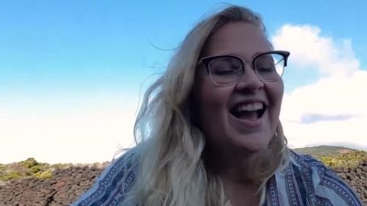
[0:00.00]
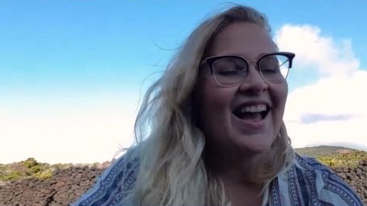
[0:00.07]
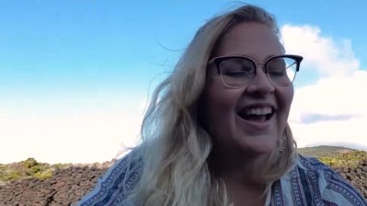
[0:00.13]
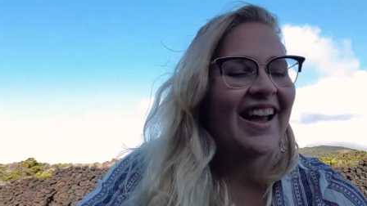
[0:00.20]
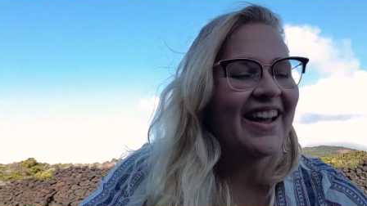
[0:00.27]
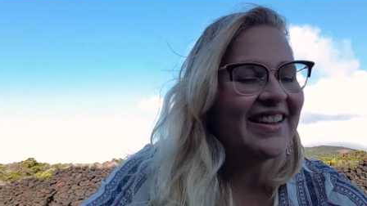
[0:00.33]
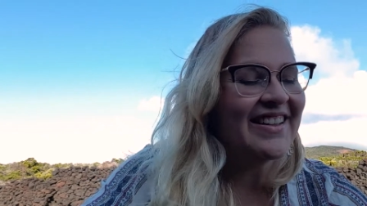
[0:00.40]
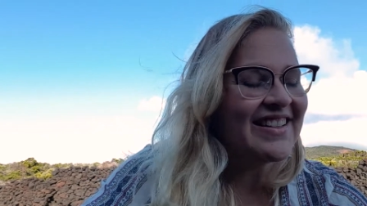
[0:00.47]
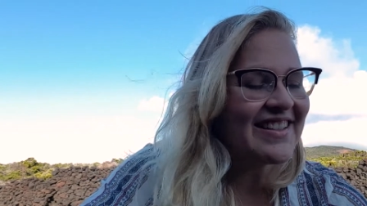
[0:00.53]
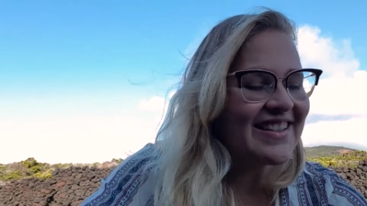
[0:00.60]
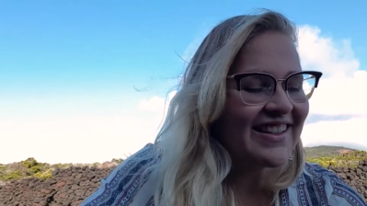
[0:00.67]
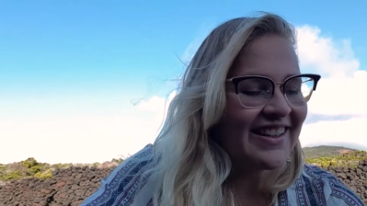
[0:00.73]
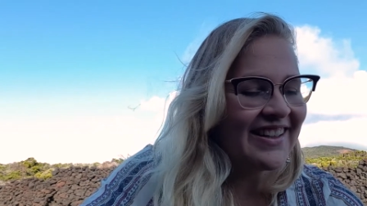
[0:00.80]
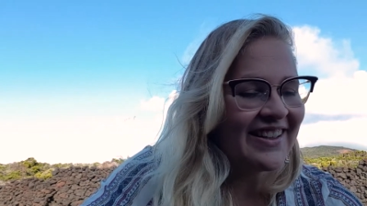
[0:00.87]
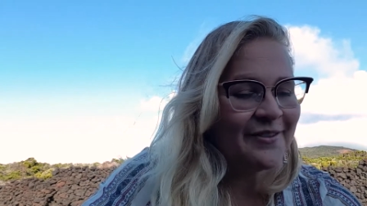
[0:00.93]
And
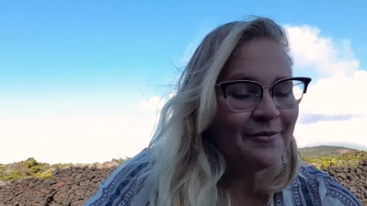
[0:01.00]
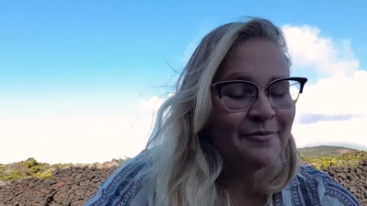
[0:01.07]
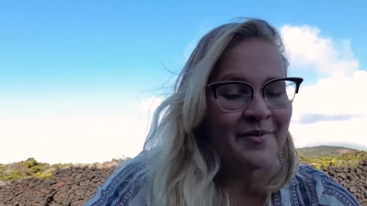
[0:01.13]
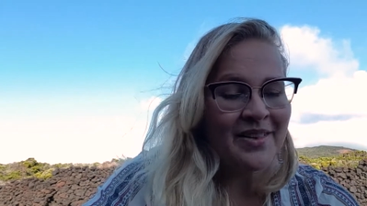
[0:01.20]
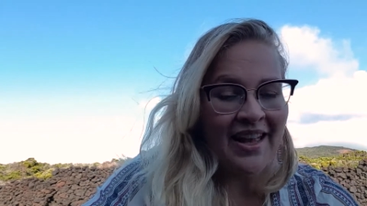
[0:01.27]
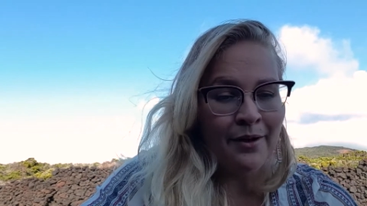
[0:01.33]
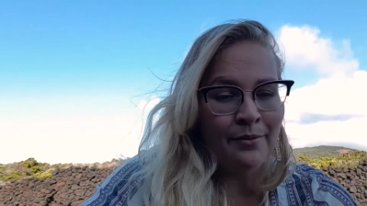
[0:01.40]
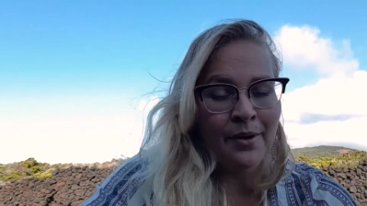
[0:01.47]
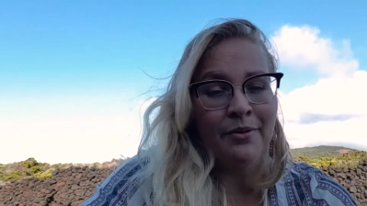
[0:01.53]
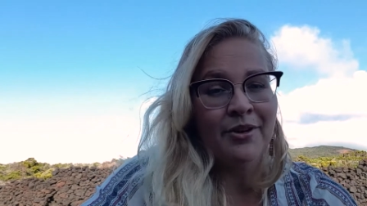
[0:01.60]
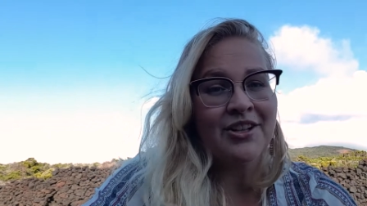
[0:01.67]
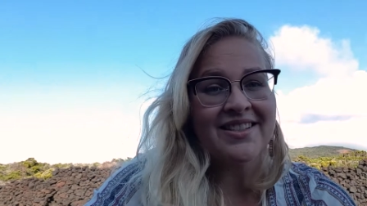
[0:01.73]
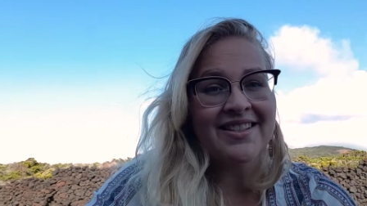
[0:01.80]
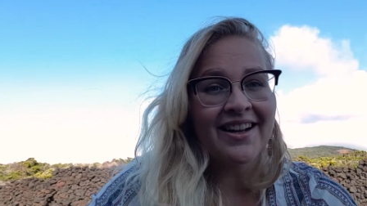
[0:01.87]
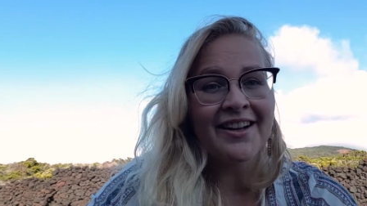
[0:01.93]
um, yeah, we were
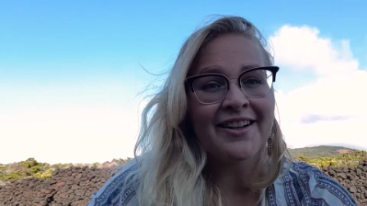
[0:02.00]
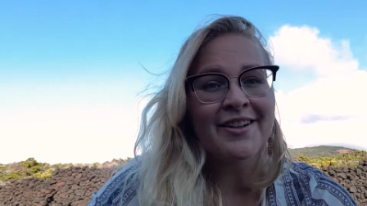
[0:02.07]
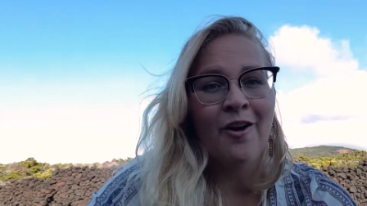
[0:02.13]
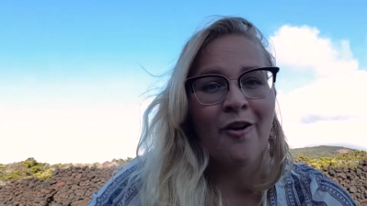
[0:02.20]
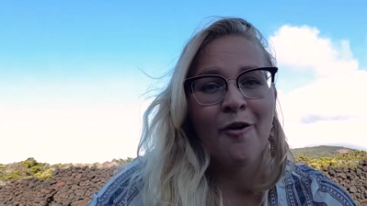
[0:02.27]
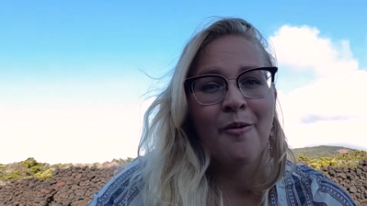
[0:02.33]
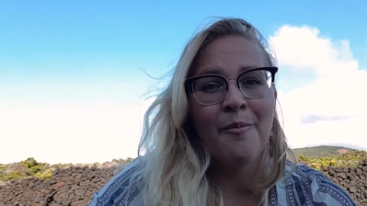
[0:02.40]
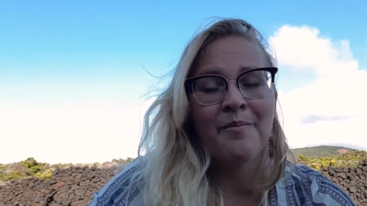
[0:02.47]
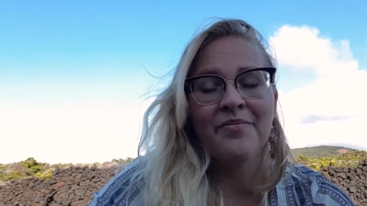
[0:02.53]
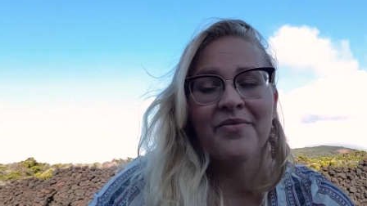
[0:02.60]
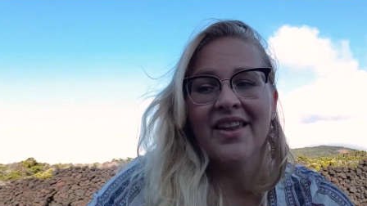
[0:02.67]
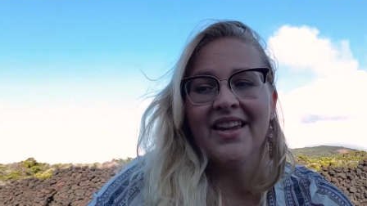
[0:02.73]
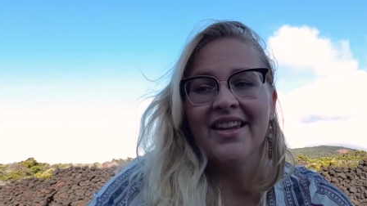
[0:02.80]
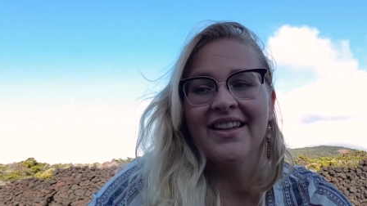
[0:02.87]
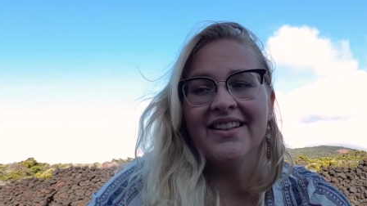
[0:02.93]
stuck at home
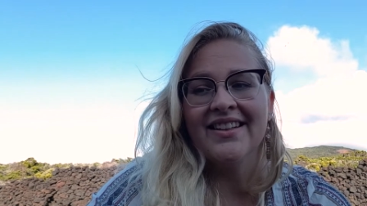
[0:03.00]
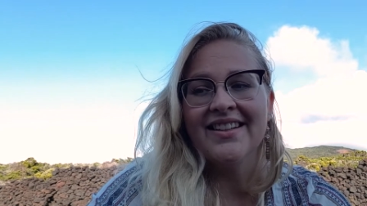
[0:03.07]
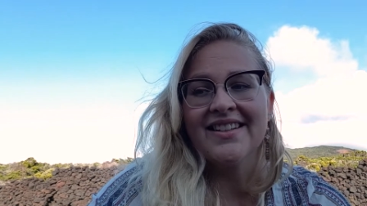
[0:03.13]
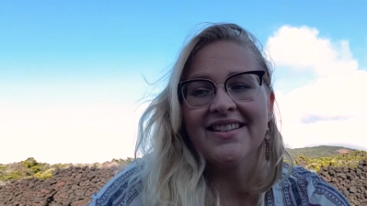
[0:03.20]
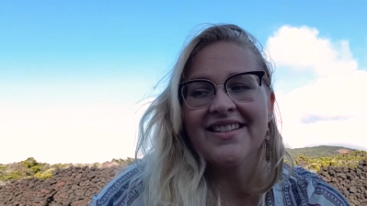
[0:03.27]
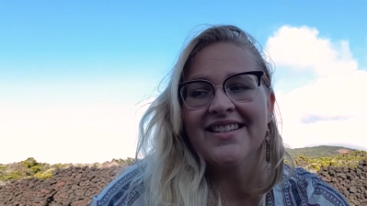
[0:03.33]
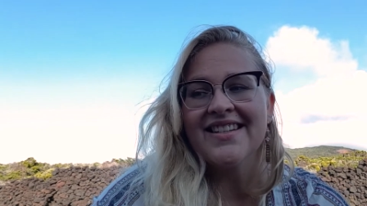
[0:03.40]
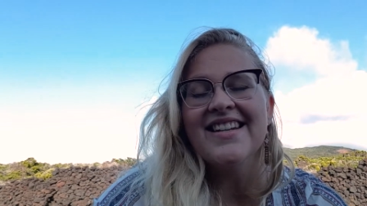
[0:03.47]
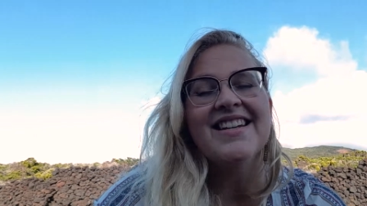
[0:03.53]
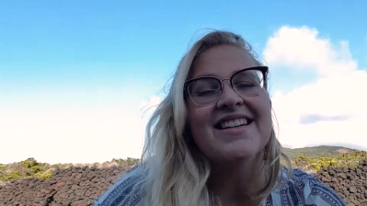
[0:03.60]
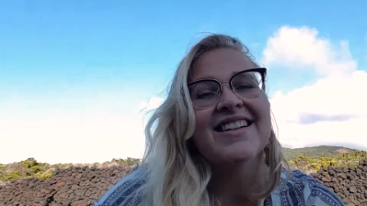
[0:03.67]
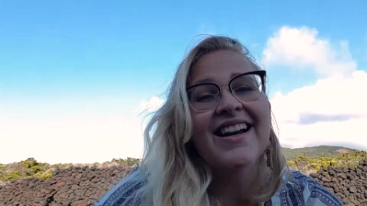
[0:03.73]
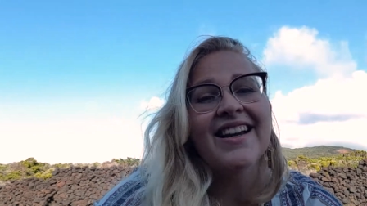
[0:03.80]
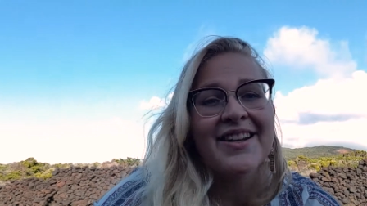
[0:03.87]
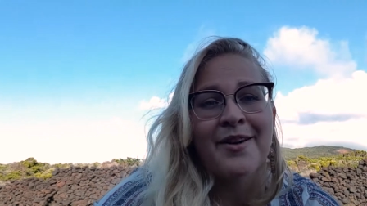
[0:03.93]
in this teeny
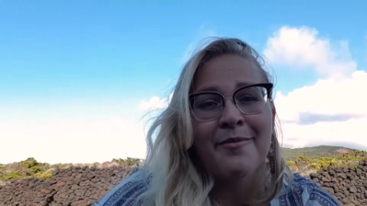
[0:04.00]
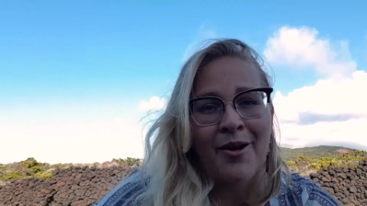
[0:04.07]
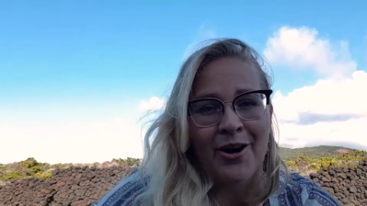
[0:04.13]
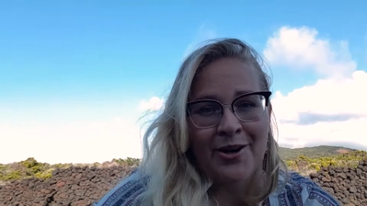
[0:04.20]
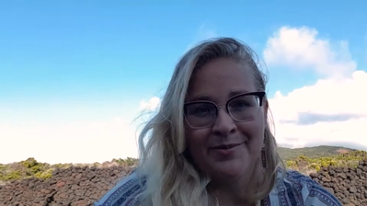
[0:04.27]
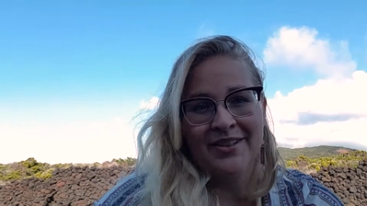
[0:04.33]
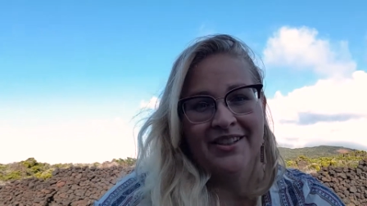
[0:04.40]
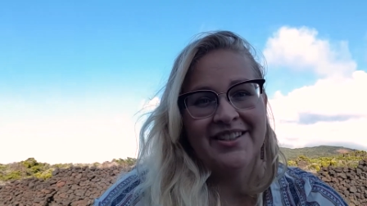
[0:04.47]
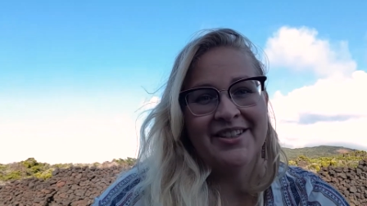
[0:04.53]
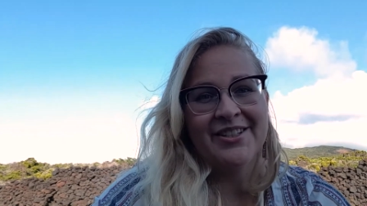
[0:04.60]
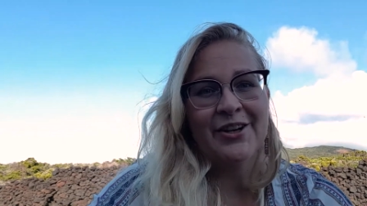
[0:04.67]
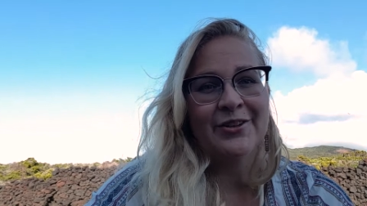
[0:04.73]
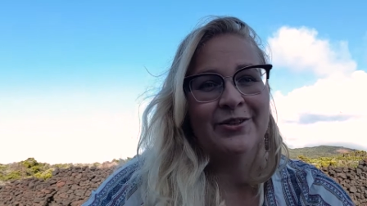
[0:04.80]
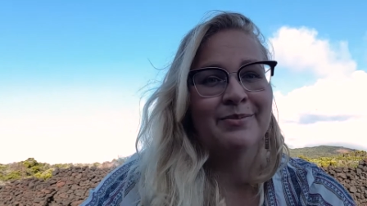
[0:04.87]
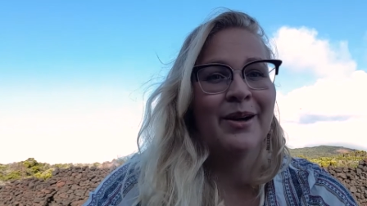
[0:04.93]
tiny apartment
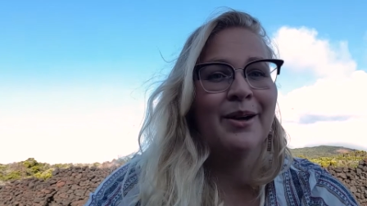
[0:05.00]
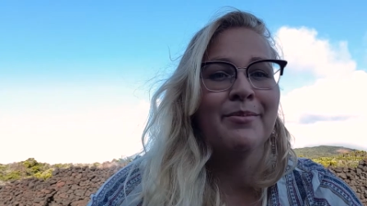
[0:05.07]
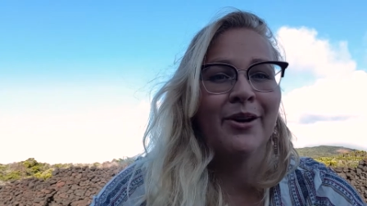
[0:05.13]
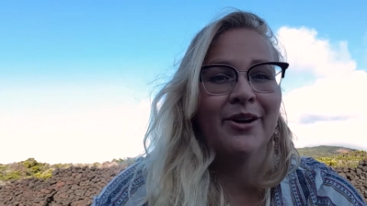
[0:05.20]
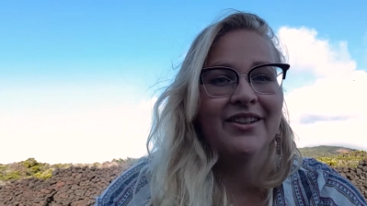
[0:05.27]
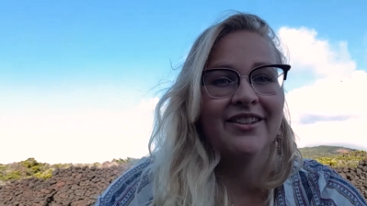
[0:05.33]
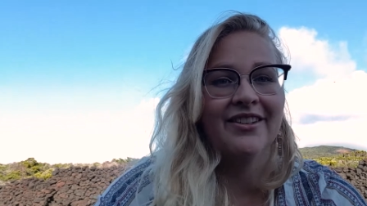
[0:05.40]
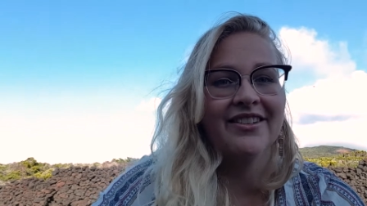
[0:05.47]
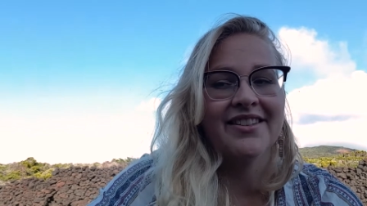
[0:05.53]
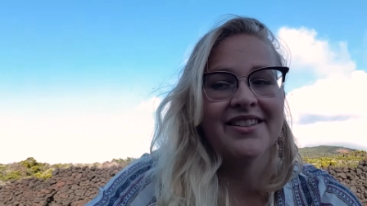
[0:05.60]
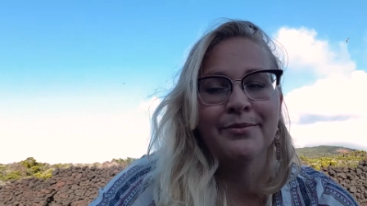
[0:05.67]
of my partner's,